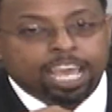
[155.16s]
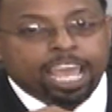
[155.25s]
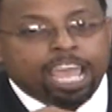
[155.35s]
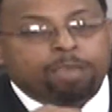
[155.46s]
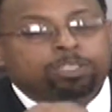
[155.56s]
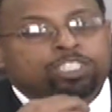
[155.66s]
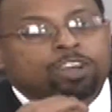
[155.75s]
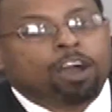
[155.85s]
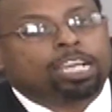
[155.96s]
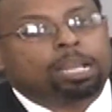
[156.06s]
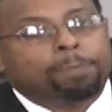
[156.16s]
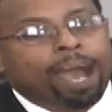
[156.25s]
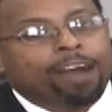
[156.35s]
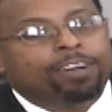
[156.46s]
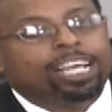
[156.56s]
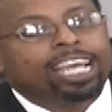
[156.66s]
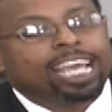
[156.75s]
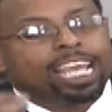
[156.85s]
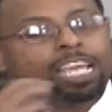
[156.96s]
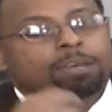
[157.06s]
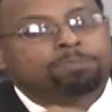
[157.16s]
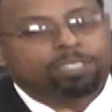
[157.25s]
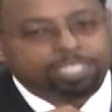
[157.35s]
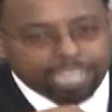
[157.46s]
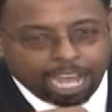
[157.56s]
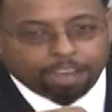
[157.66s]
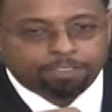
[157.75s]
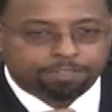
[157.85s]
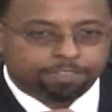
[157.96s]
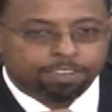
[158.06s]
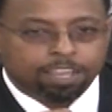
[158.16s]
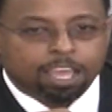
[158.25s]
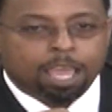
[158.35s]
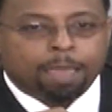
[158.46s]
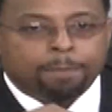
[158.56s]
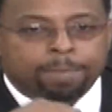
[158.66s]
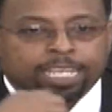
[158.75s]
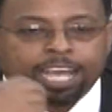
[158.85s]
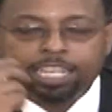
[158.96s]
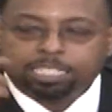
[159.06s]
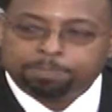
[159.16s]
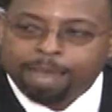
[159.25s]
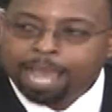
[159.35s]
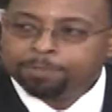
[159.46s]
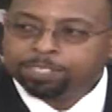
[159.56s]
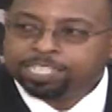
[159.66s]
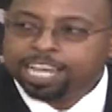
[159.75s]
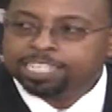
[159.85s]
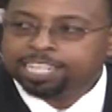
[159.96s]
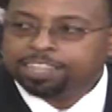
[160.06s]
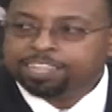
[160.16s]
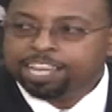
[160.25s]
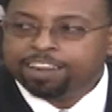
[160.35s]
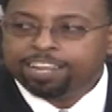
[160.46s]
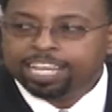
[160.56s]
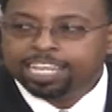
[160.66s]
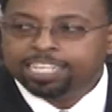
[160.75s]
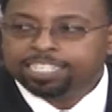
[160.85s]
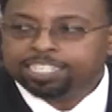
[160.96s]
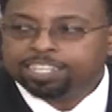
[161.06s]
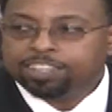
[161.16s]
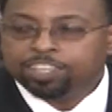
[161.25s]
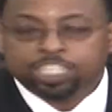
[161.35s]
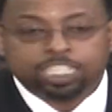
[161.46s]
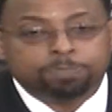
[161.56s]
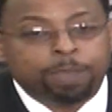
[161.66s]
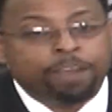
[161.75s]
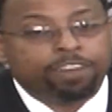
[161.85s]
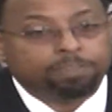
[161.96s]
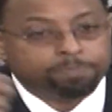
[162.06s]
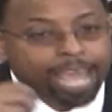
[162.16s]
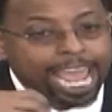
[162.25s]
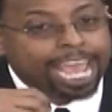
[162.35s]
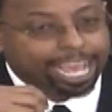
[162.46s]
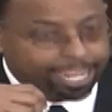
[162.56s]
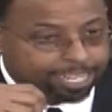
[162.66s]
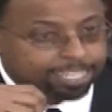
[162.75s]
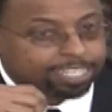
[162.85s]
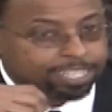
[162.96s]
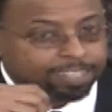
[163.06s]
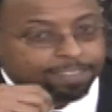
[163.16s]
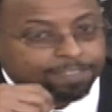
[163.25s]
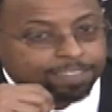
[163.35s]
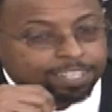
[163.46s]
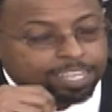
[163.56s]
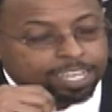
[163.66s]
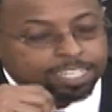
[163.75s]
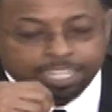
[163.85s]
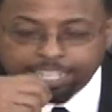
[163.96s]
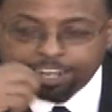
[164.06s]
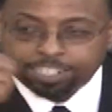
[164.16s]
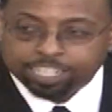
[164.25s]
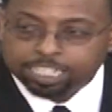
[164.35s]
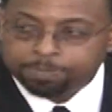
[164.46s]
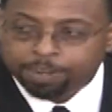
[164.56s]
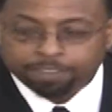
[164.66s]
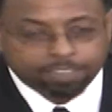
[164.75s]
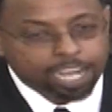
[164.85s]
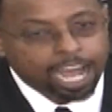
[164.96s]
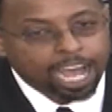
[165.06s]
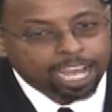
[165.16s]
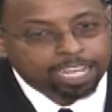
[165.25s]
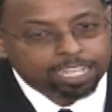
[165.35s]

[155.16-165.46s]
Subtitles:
He was talking about himself. Because the Bible says that there is the spirit of man, then there's the spirit of God.